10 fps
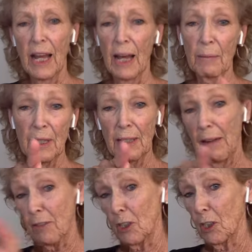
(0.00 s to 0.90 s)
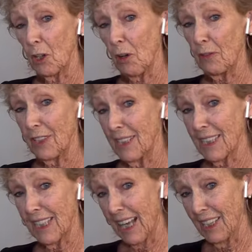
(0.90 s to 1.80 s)
I'm going to have to look off to the
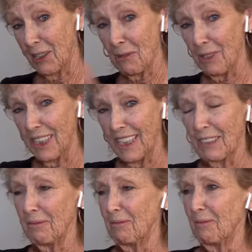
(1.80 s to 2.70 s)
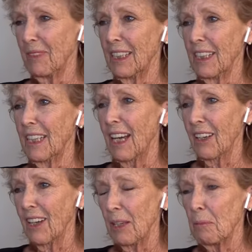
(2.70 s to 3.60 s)
side to read it. All
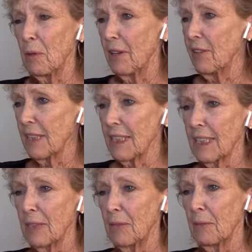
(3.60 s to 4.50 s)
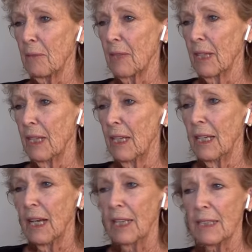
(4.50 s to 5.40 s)
right, preface.
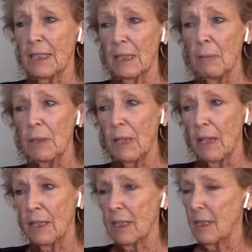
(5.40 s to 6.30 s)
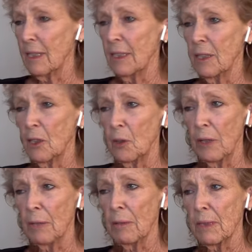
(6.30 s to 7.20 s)
I stumbled onto this
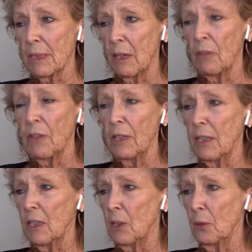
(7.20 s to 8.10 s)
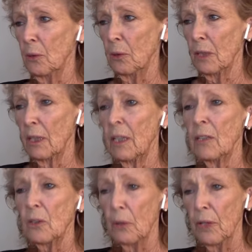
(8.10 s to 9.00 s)
incredible self-healing tool
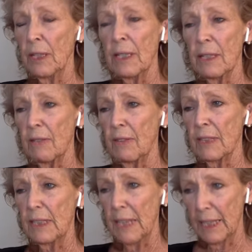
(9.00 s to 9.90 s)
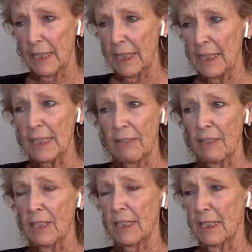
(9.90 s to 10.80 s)
toward the end of
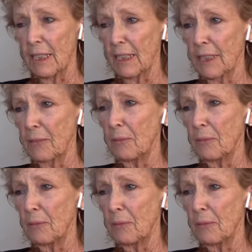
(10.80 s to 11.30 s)
1976.